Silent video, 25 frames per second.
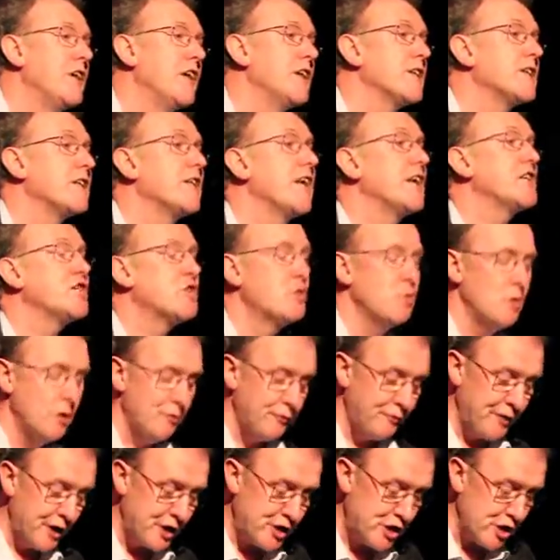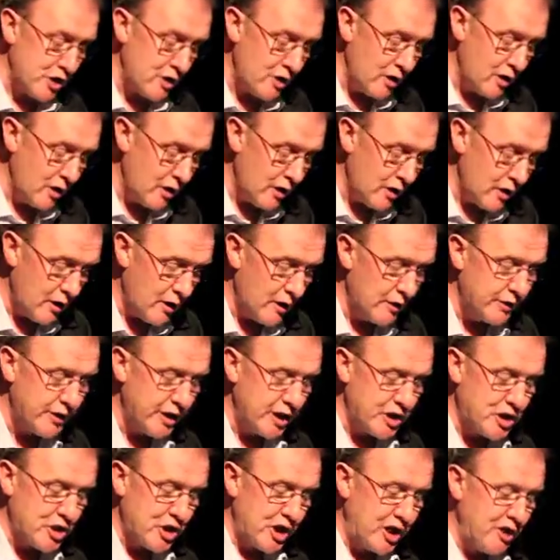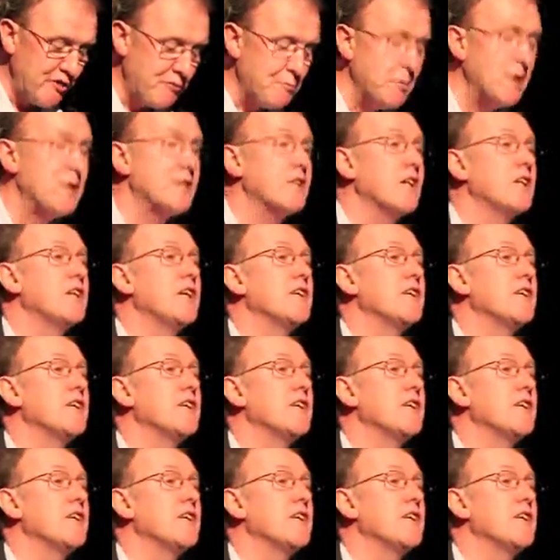the intellectual vision, the achievement